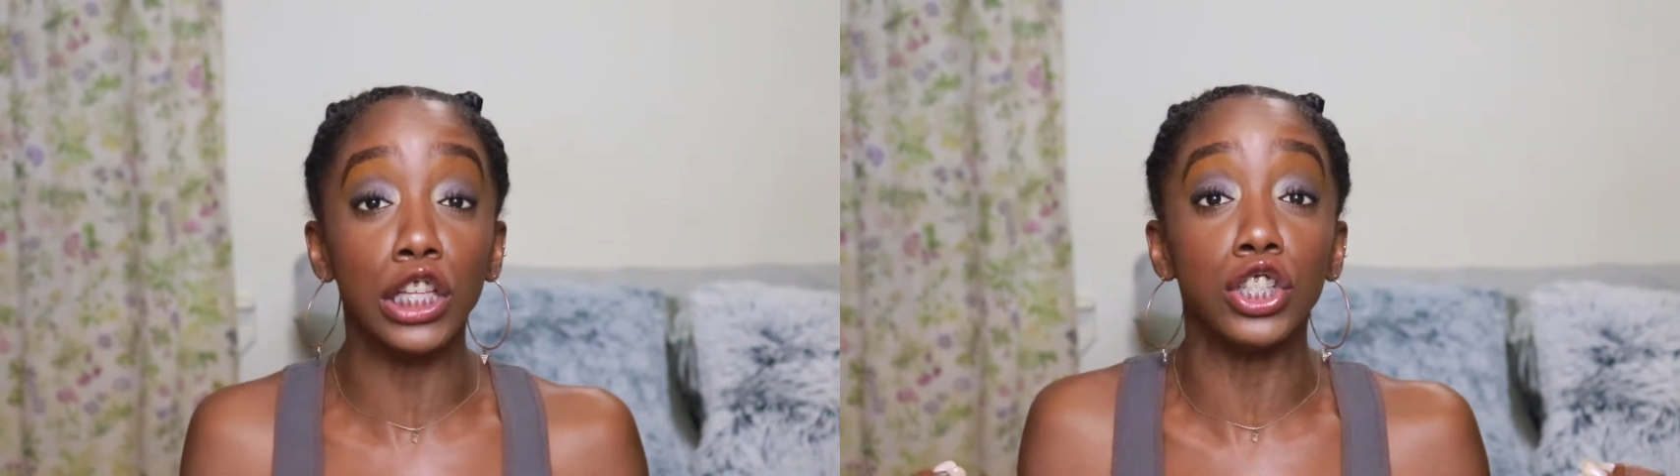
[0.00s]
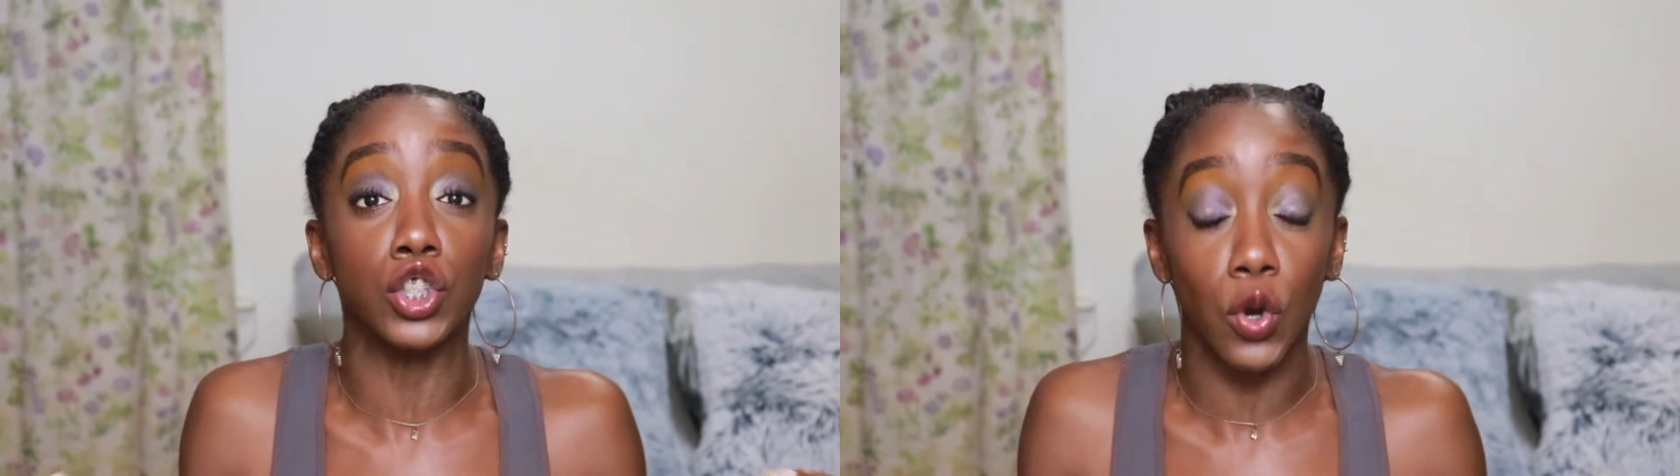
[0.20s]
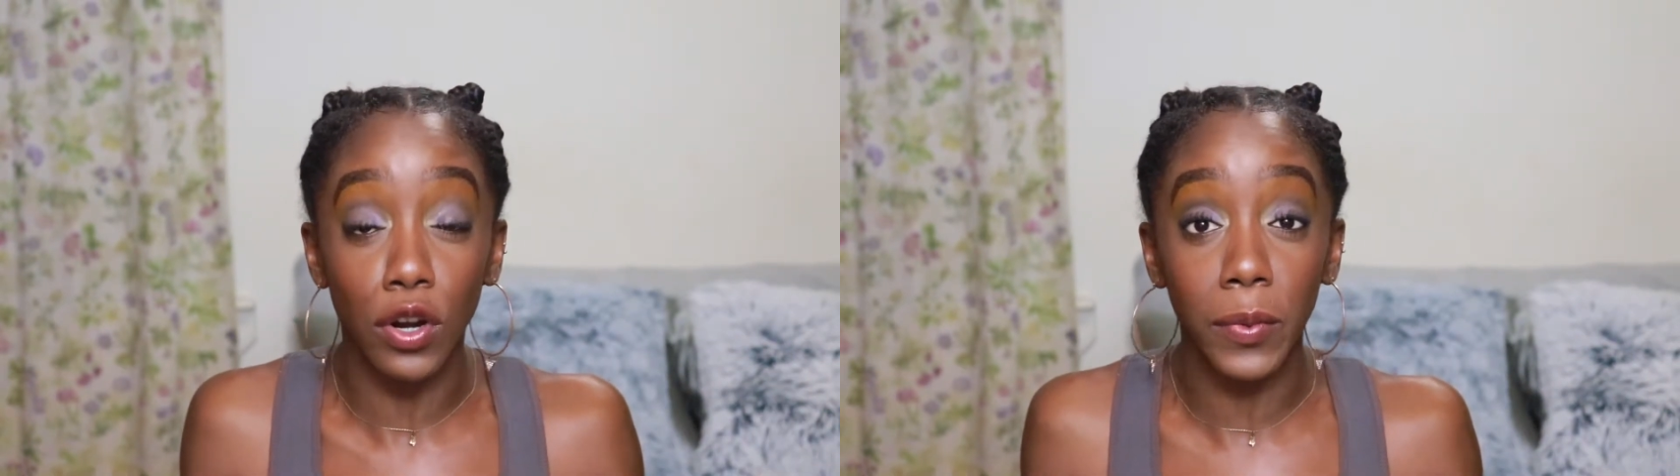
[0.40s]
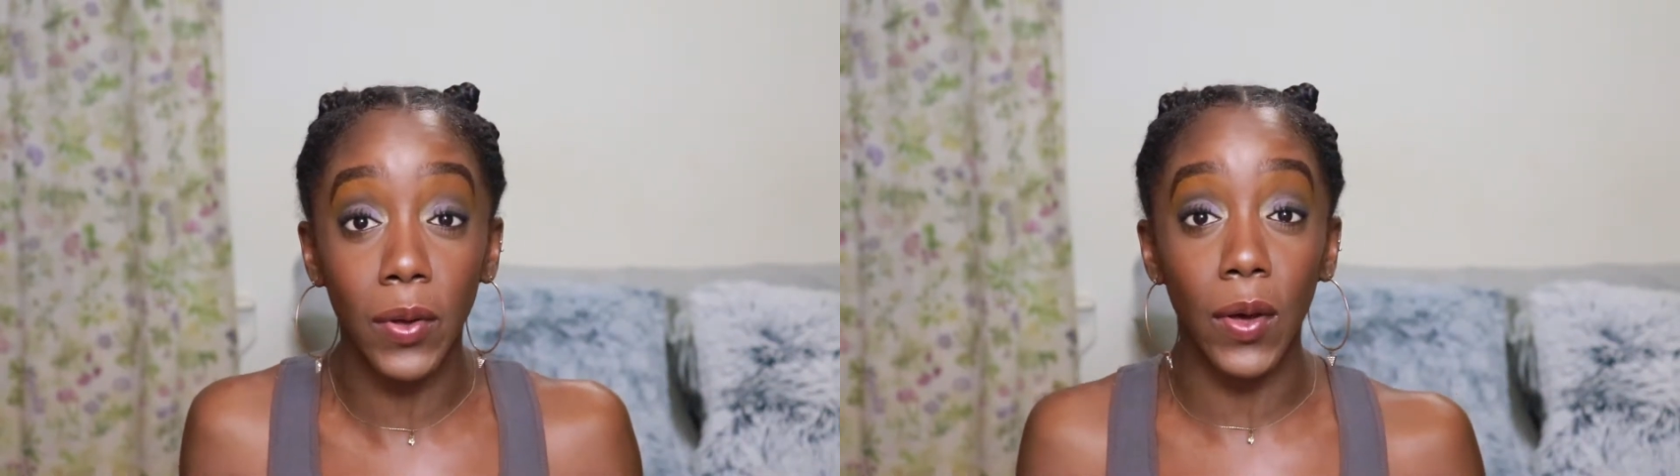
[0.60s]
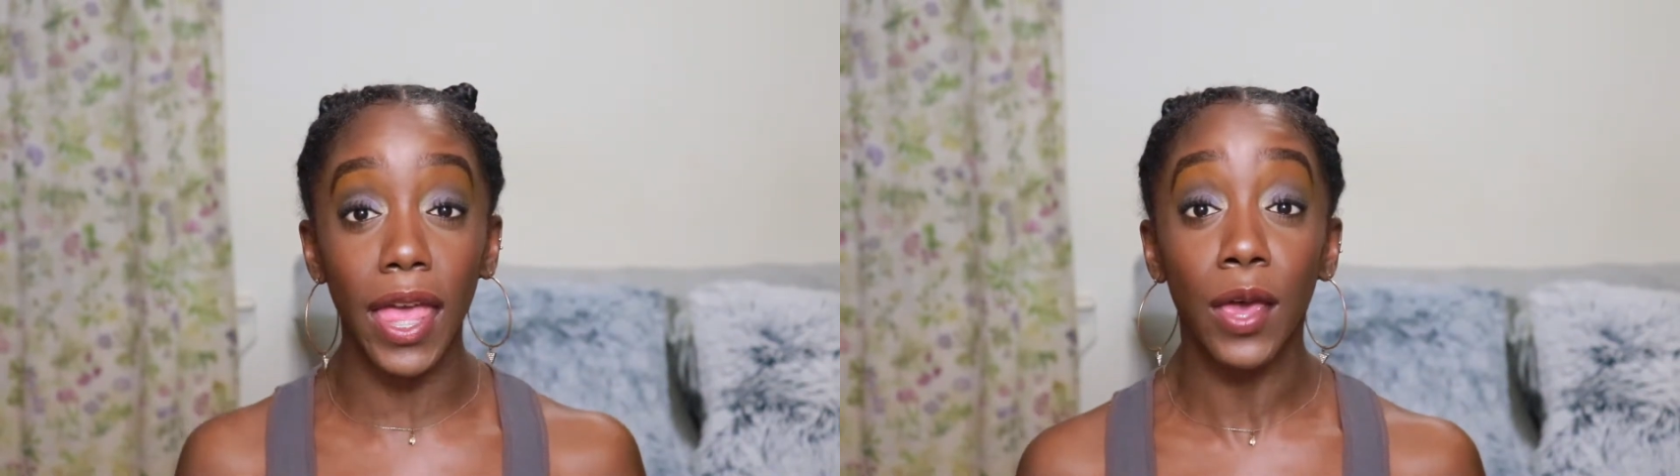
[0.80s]

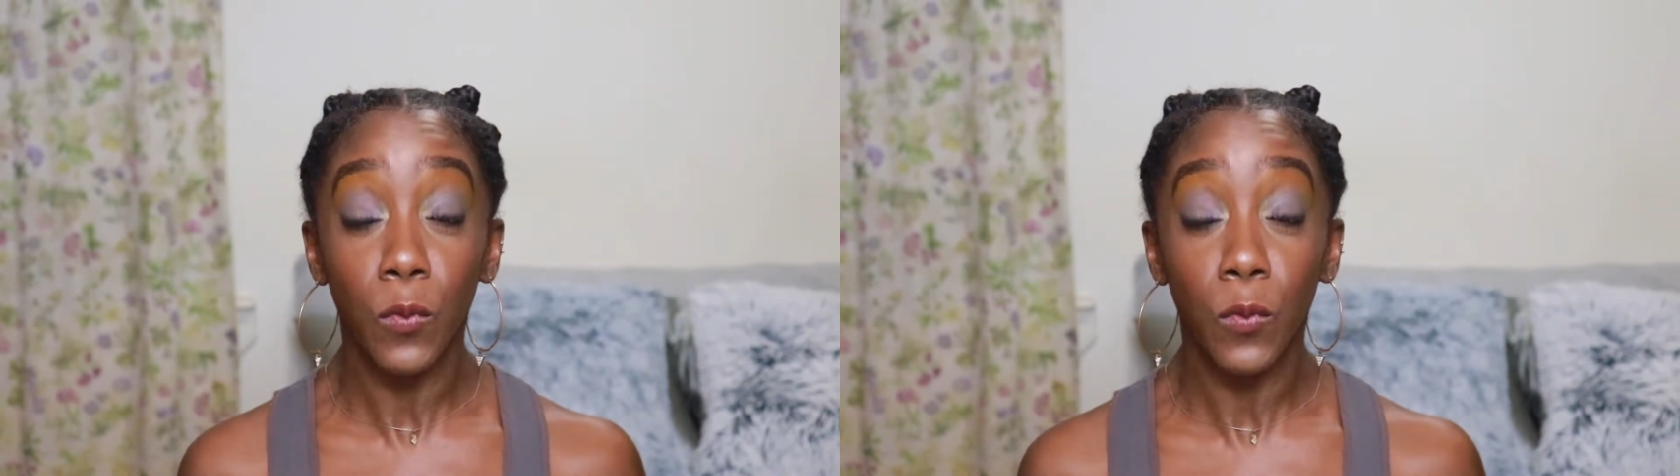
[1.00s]
adorable.